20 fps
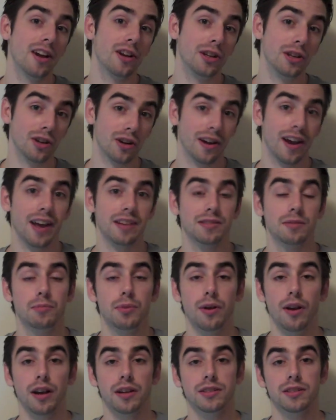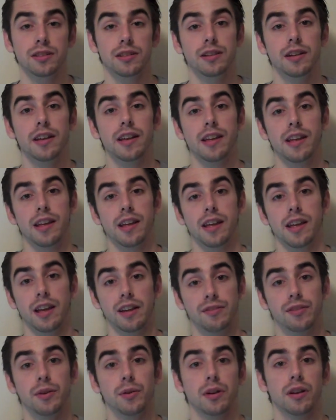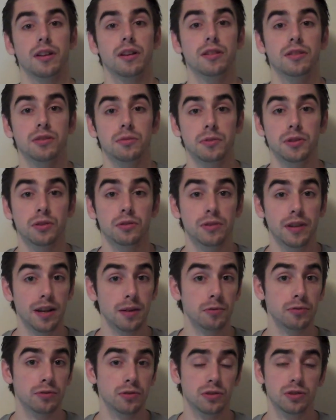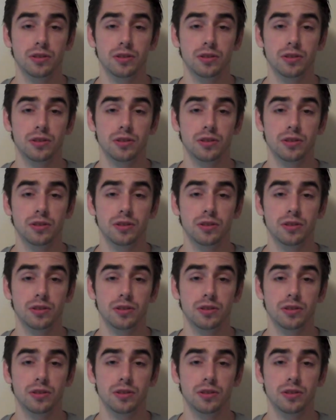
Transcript: uric acid production if they're consuming those animal foods.